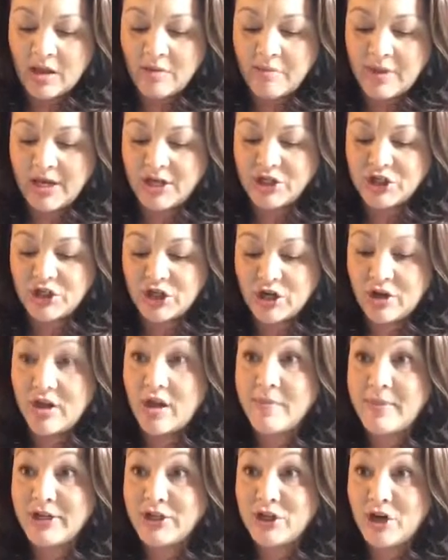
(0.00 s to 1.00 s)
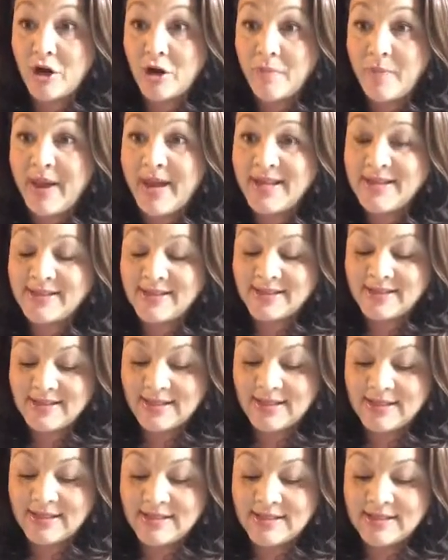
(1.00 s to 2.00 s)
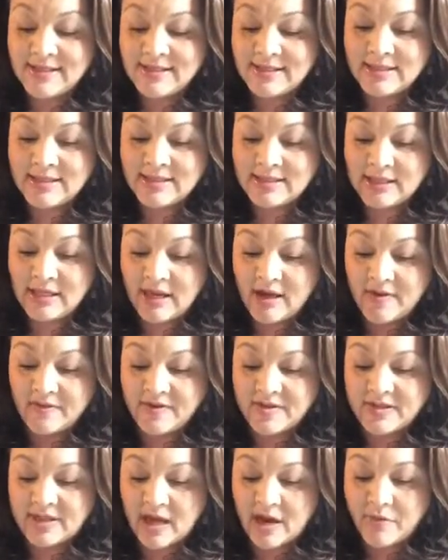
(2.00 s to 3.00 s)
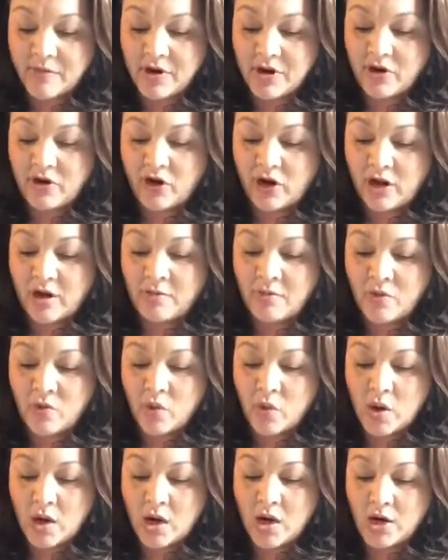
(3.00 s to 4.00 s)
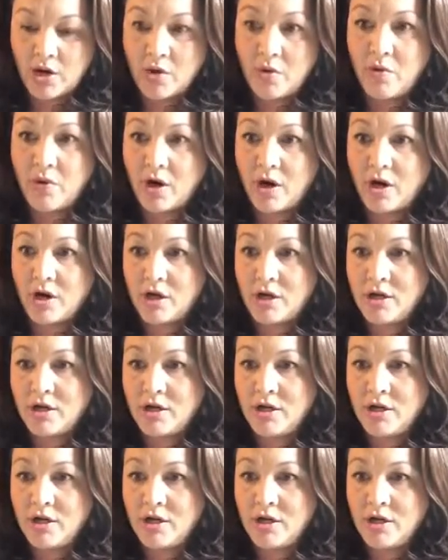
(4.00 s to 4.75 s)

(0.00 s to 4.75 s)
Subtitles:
and make sure that my chalk paste is the consistency of sour cream or yogurt.